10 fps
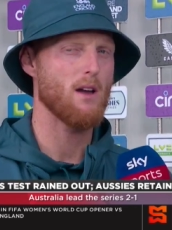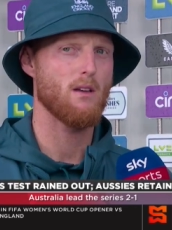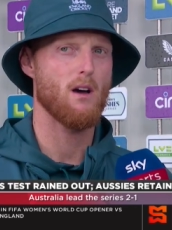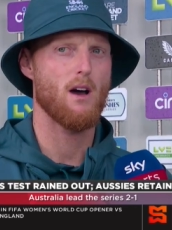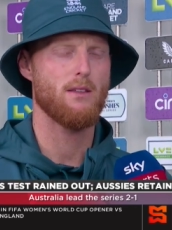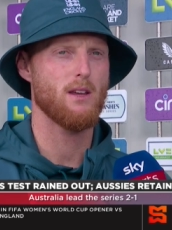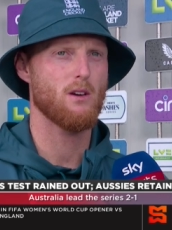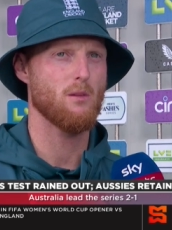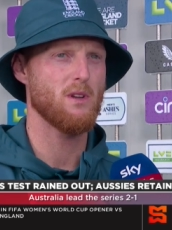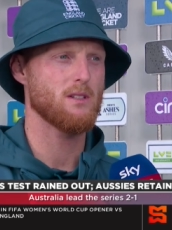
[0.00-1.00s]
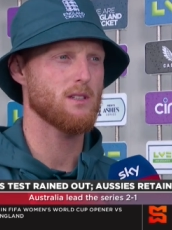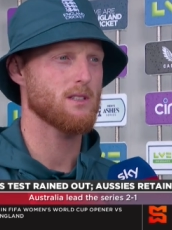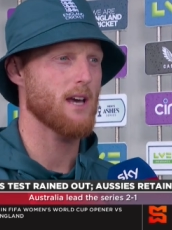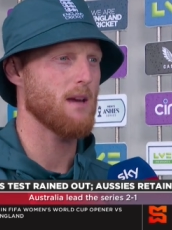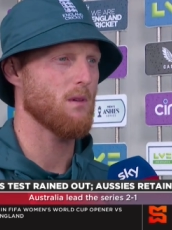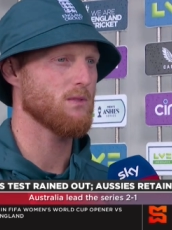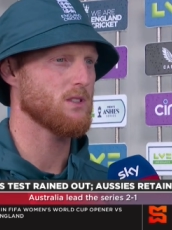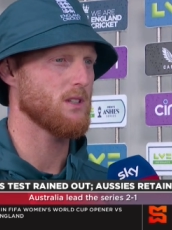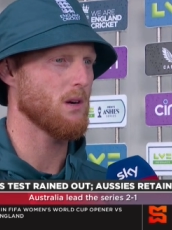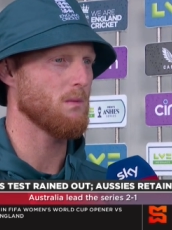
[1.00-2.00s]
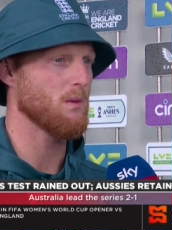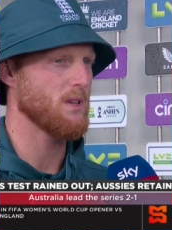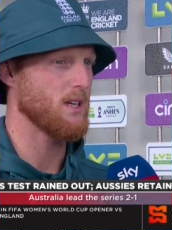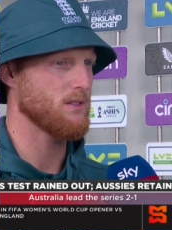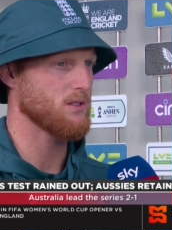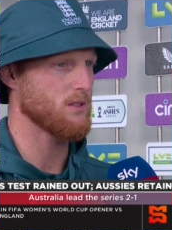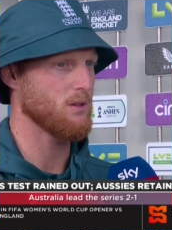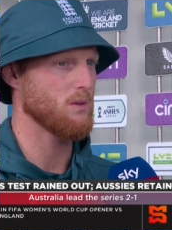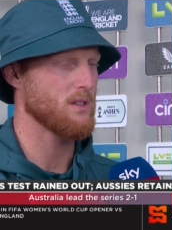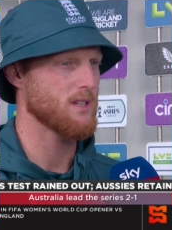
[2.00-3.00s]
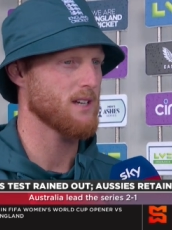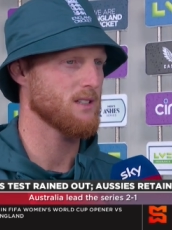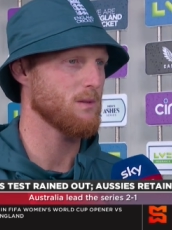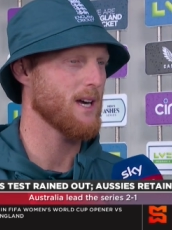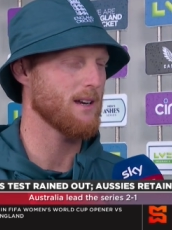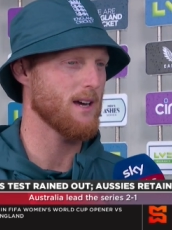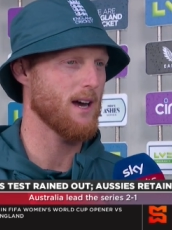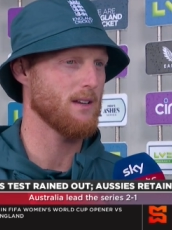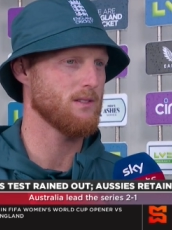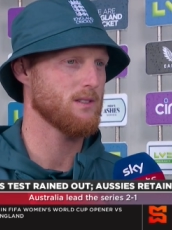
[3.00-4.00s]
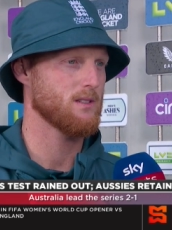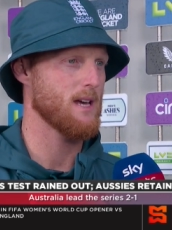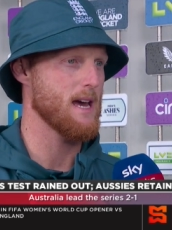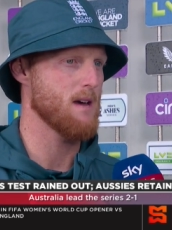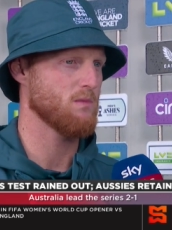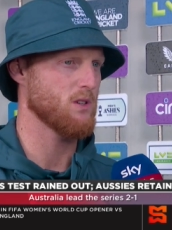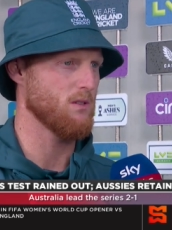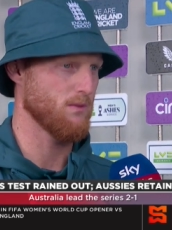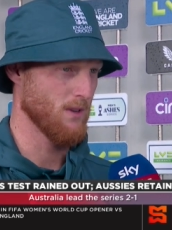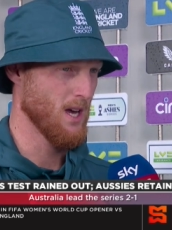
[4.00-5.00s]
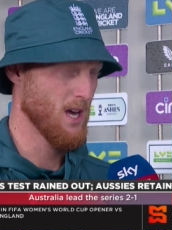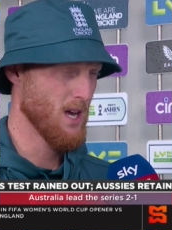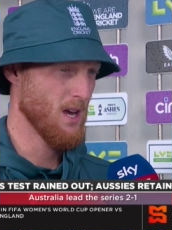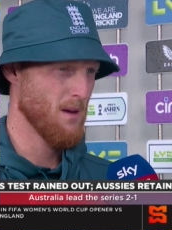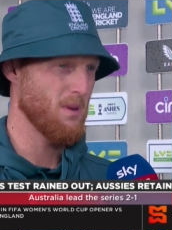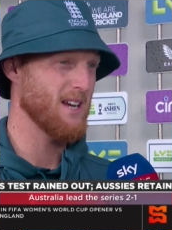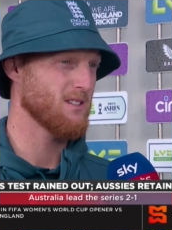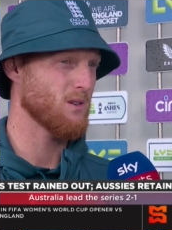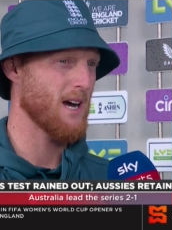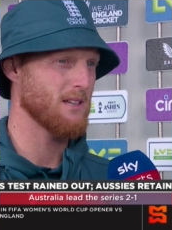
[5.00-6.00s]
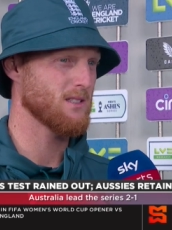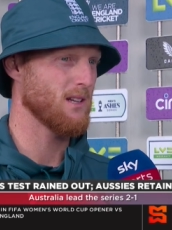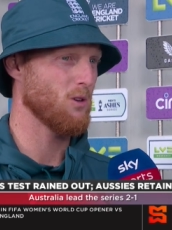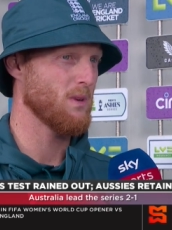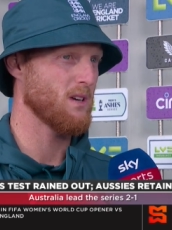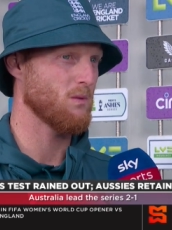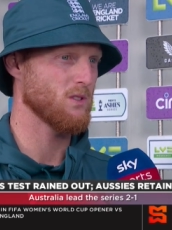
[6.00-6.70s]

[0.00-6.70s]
I, I, think coming into this game, obviously knowing what we needed to do and the task that we had at hand, um, sort of played into our hands a little bit.